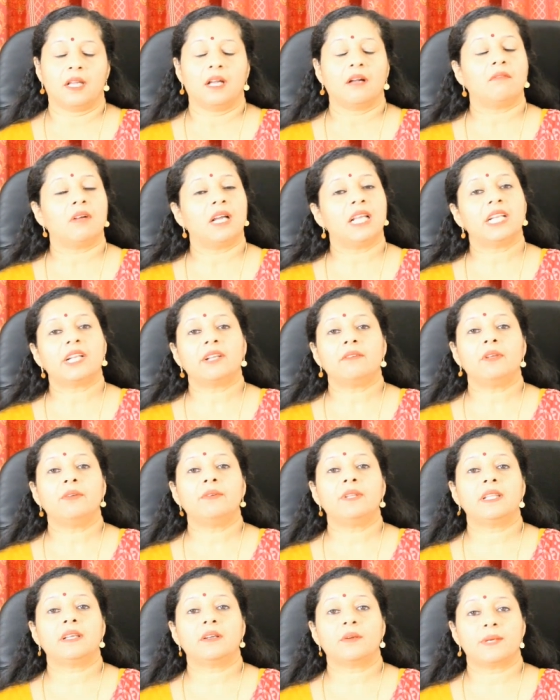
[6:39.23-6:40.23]
While
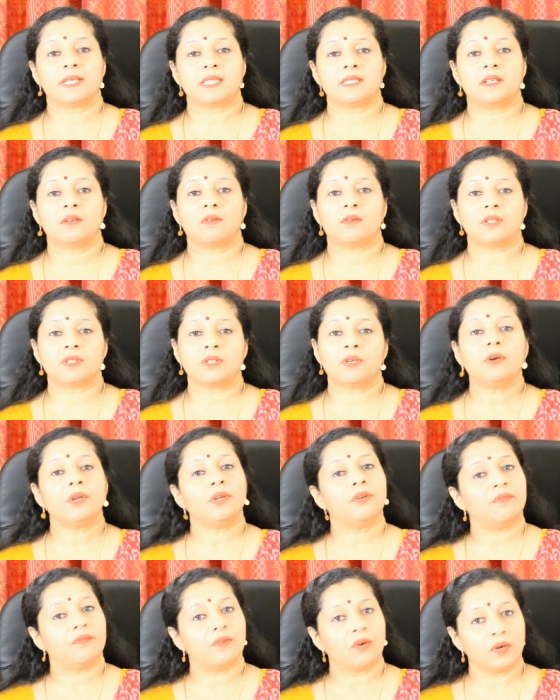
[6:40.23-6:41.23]
reviewing the question also,
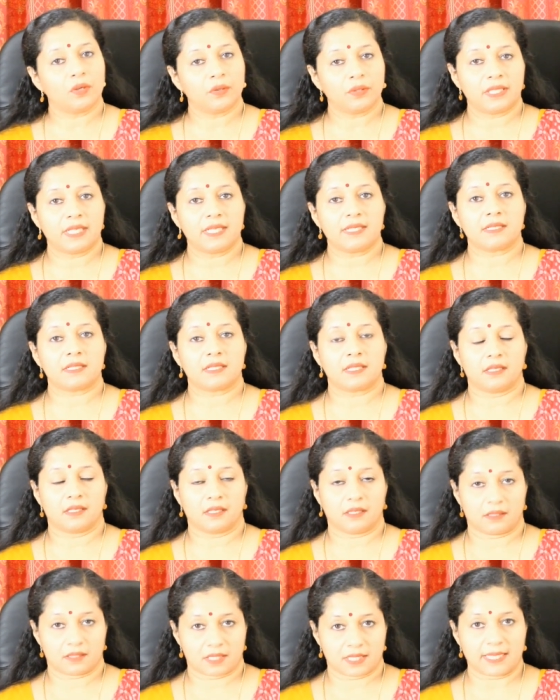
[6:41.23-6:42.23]
you follow these
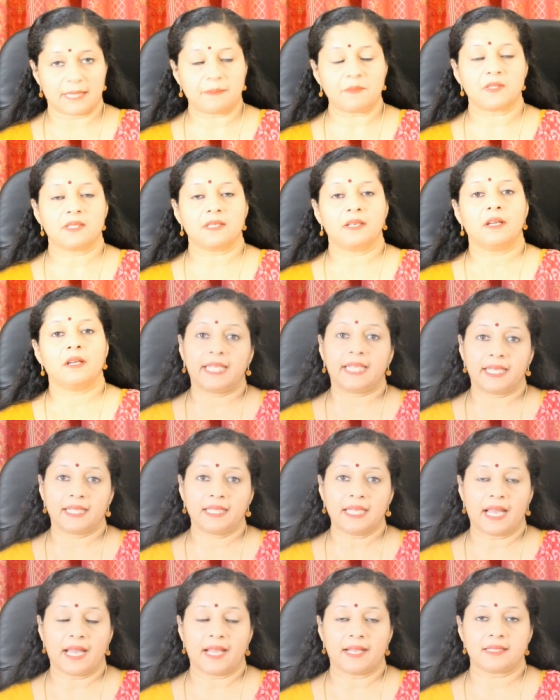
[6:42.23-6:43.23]
uh, steps. Take
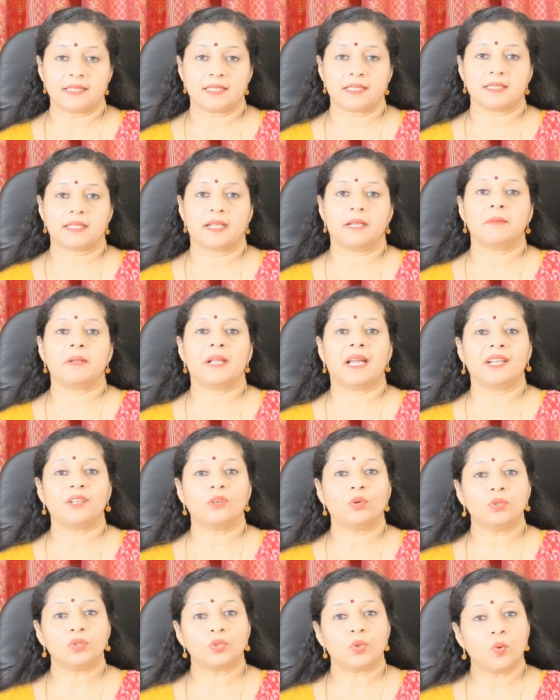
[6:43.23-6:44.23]
the answer script and
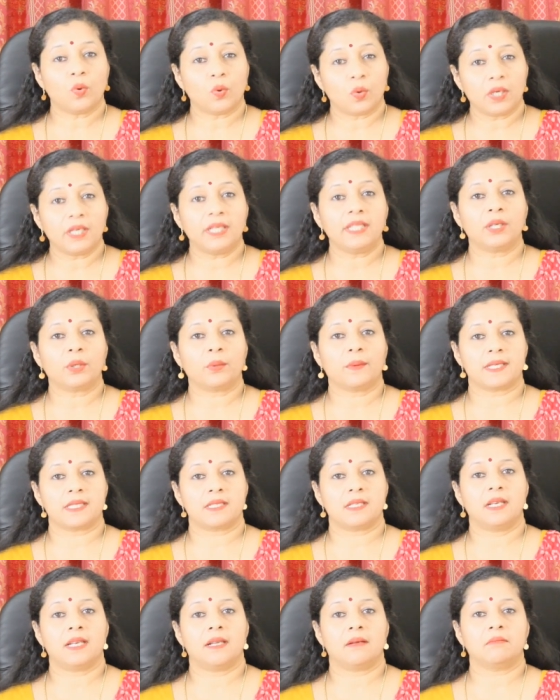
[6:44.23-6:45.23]
go through only the
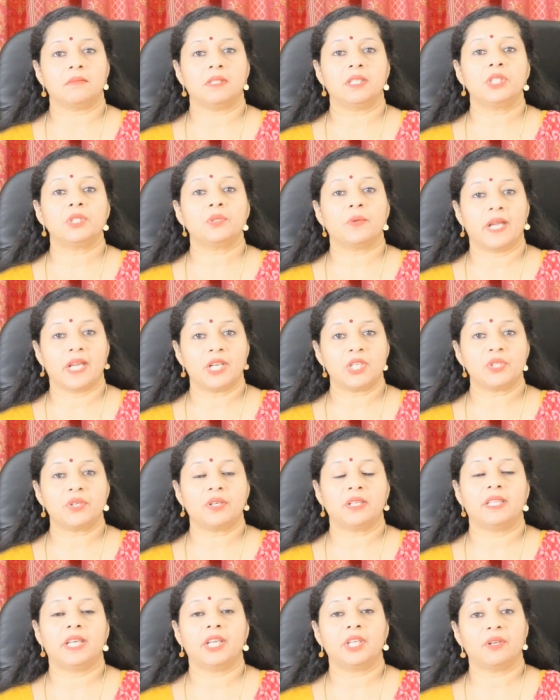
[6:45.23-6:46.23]
question number to
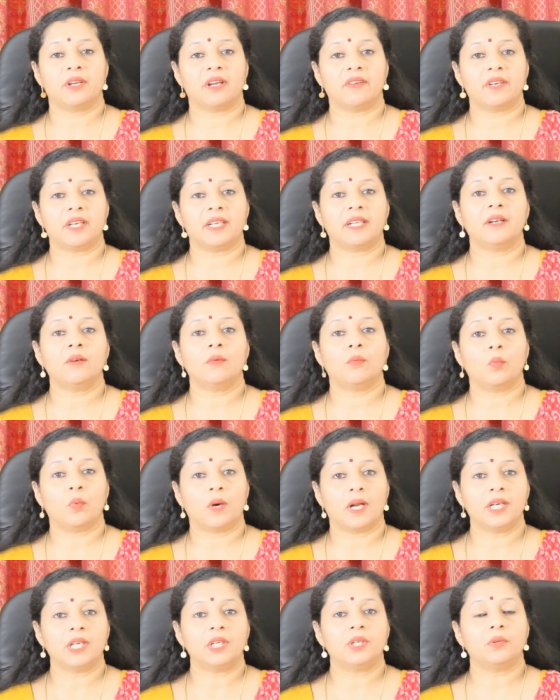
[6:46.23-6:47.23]
ensure that you have written
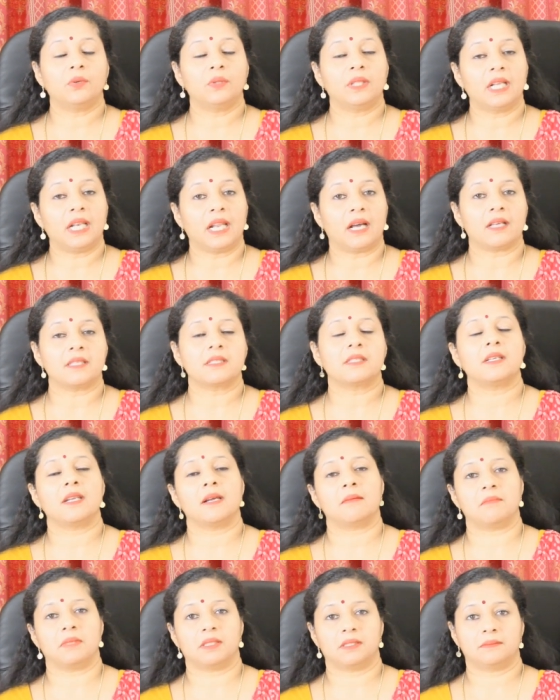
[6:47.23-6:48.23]
1 to the last
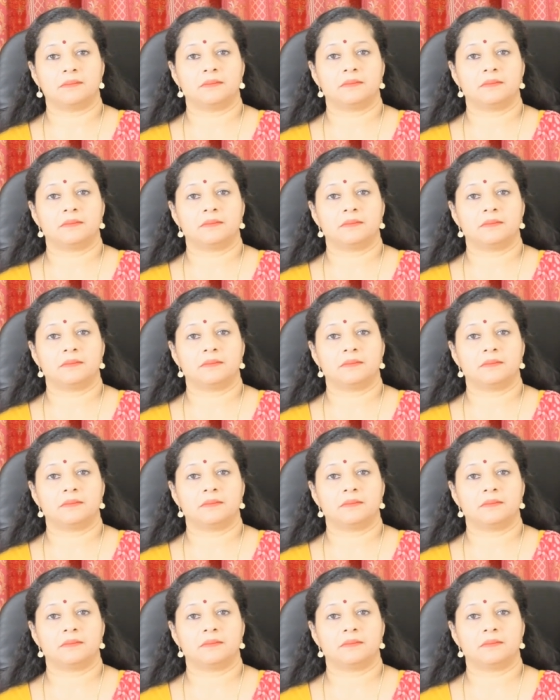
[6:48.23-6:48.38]
number.